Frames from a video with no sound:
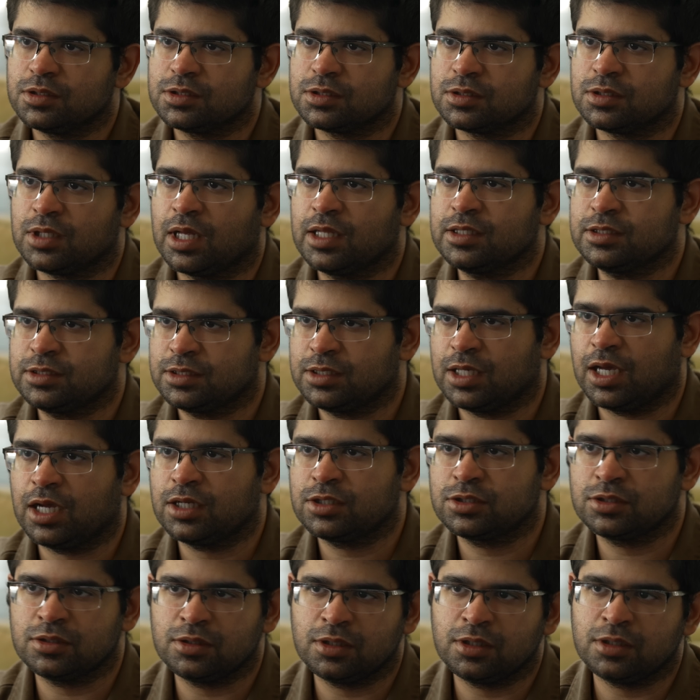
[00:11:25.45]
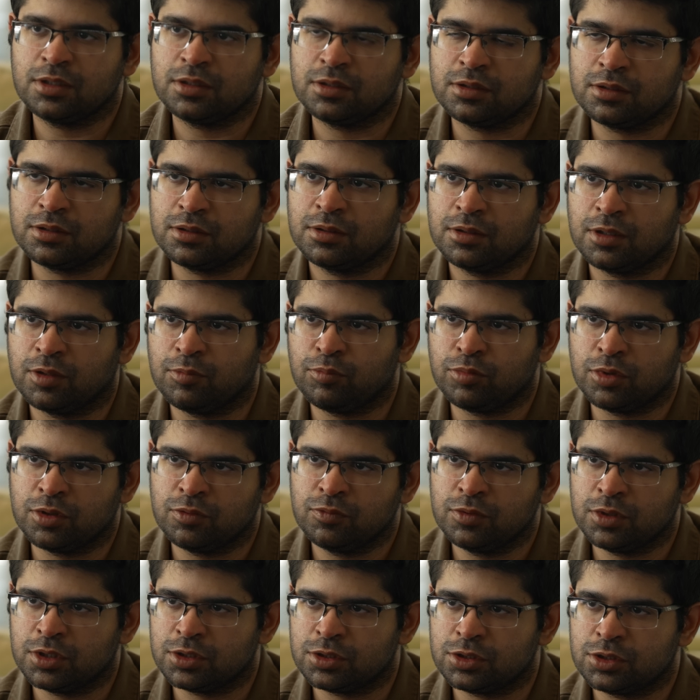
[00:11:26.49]
So that's actually a
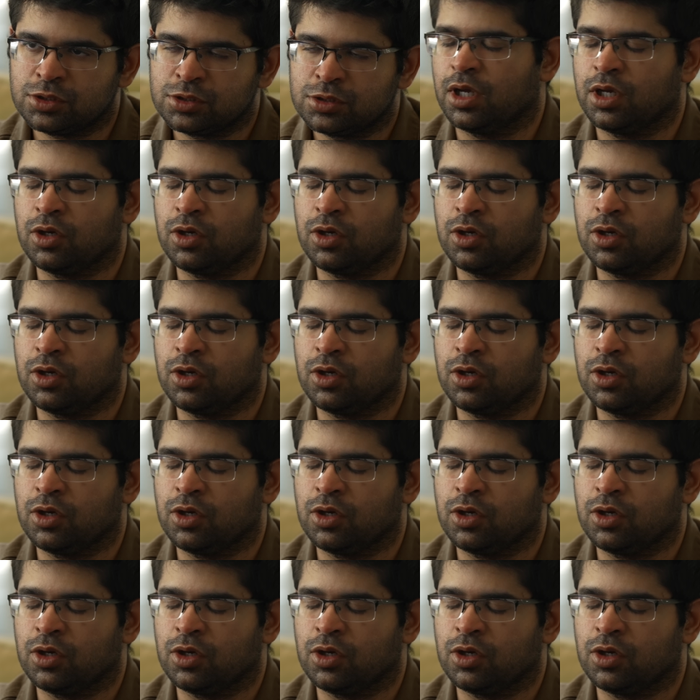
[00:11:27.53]
privilege.